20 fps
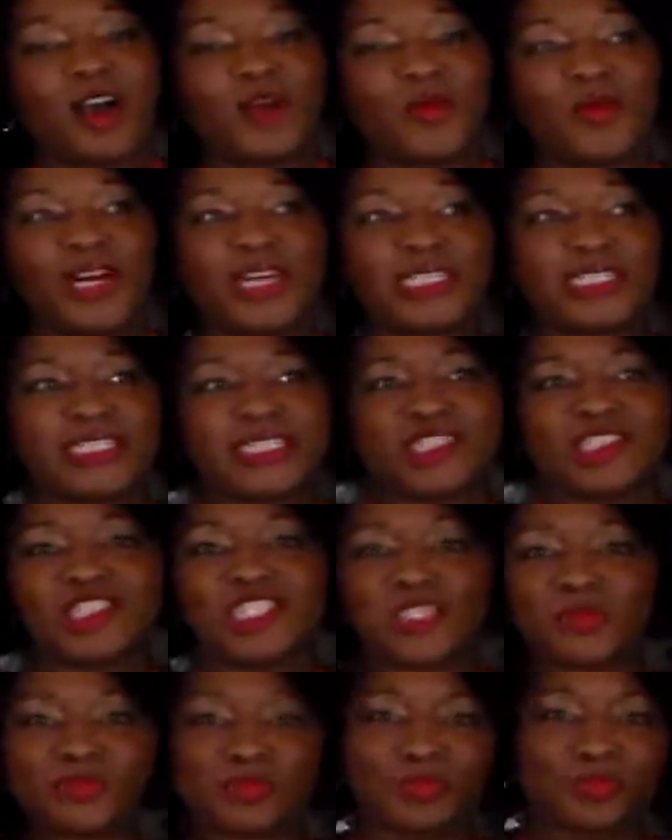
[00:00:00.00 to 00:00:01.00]
I wanted to
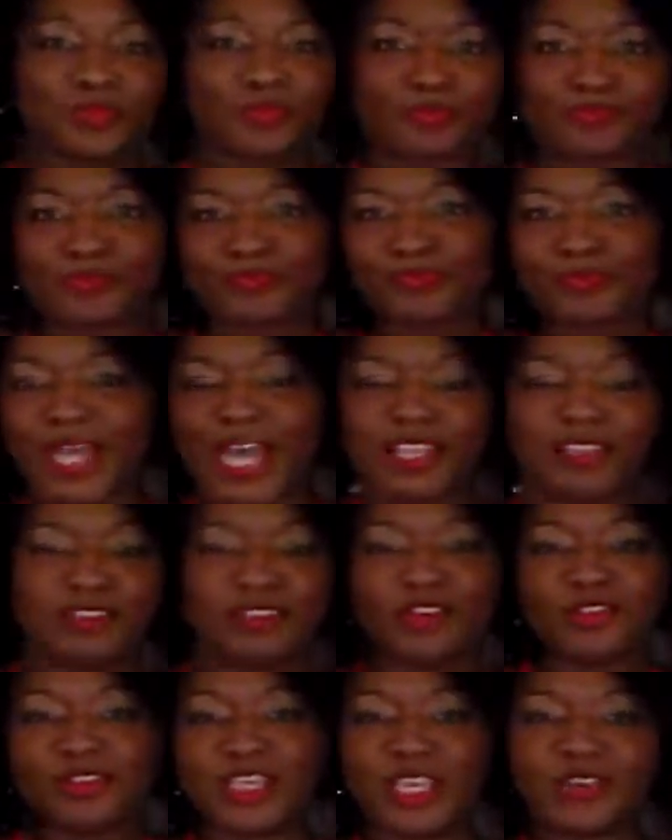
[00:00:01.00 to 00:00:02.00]
just, I don't know,